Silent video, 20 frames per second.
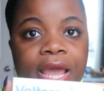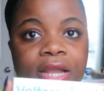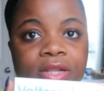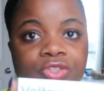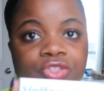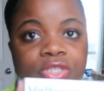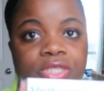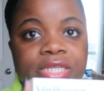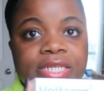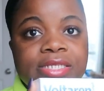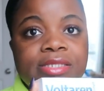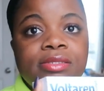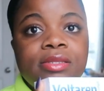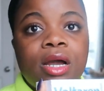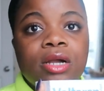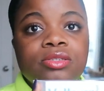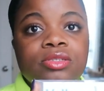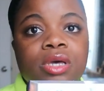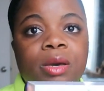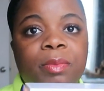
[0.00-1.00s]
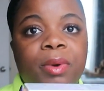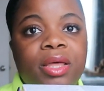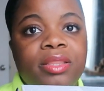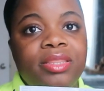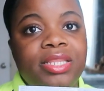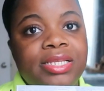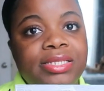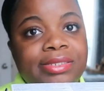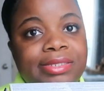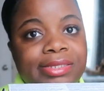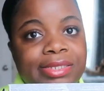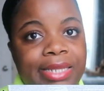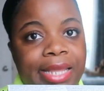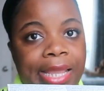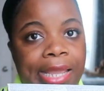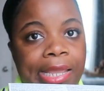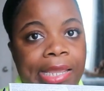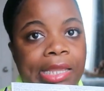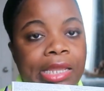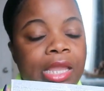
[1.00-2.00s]
I actually stocked up on this
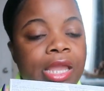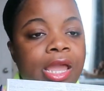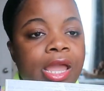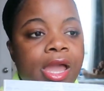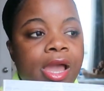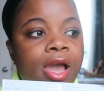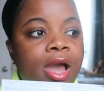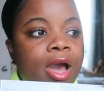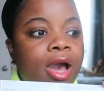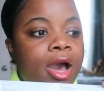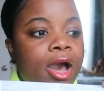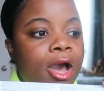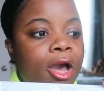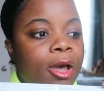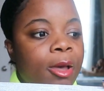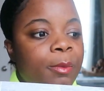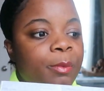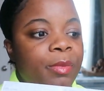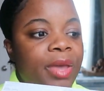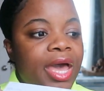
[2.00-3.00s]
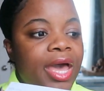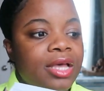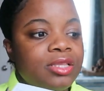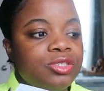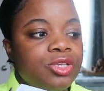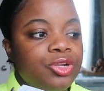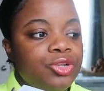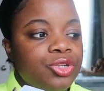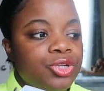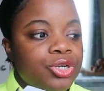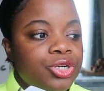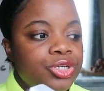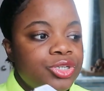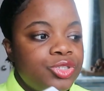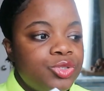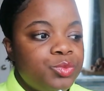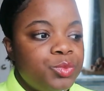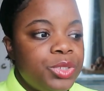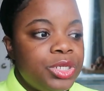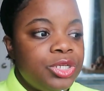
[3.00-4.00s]
today. As a
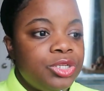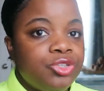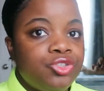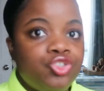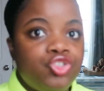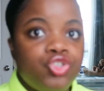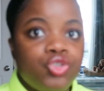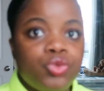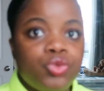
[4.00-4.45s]
nurse, we